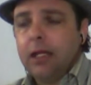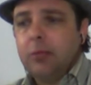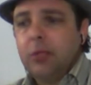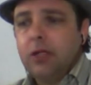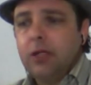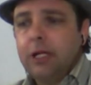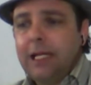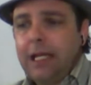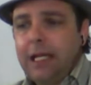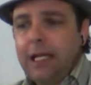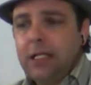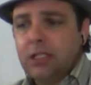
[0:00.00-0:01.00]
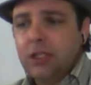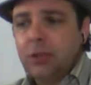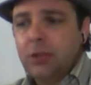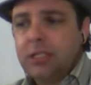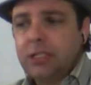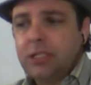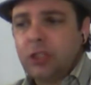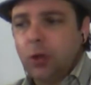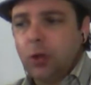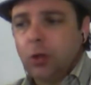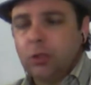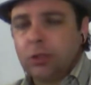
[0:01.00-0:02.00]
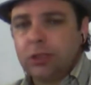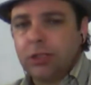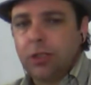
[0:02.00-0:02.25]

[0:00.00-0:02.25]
community is to its goals,